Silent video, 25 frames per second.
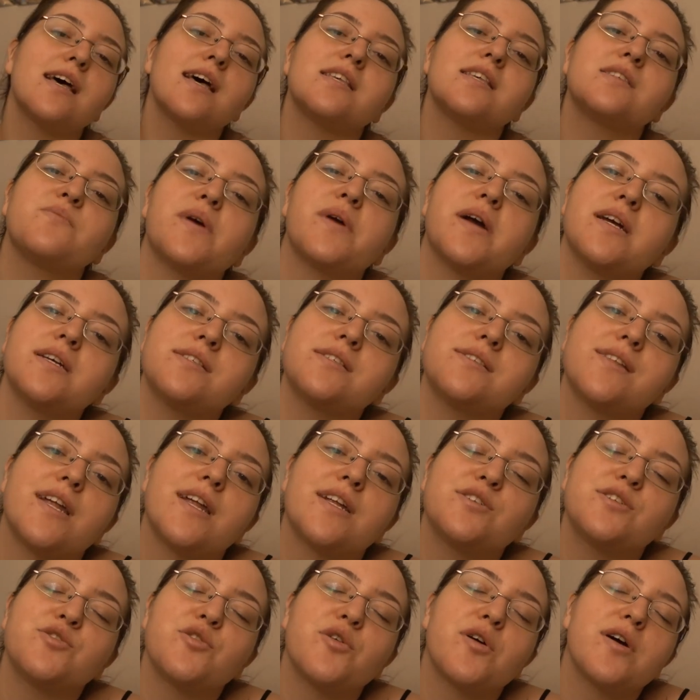I swear it's not a
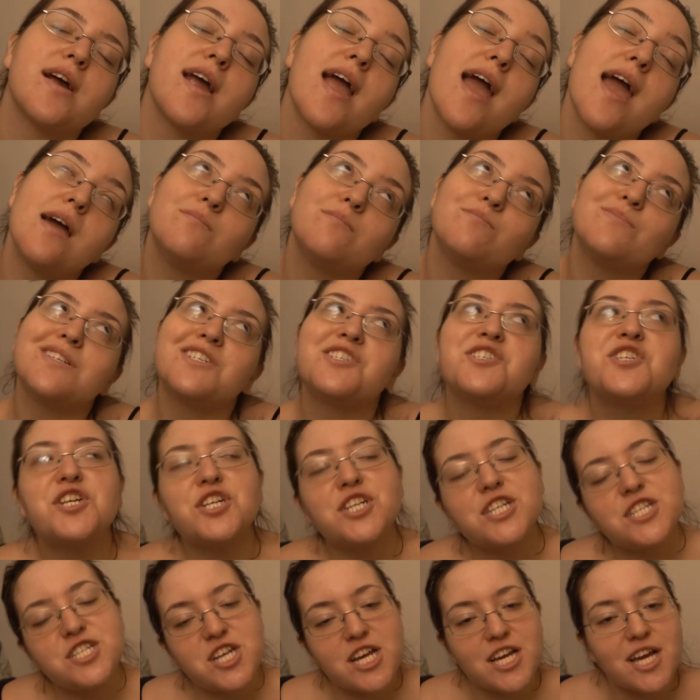chore. And be sure
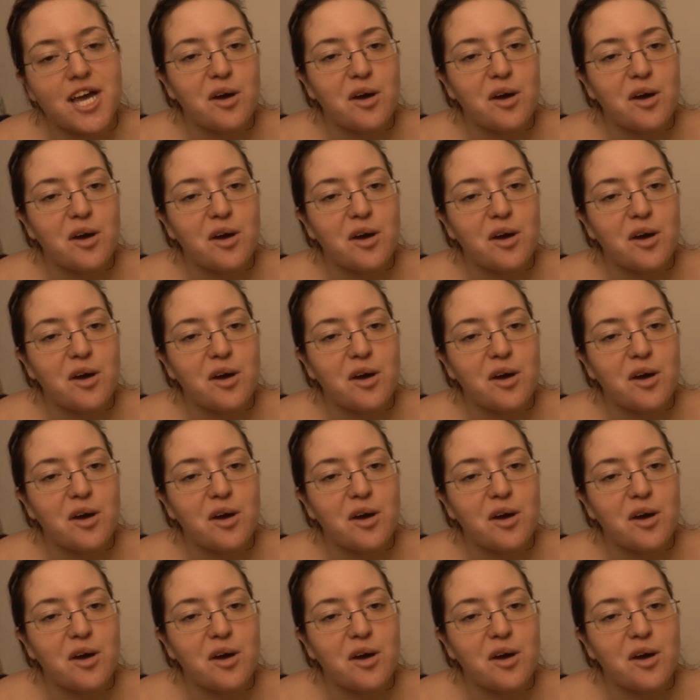to check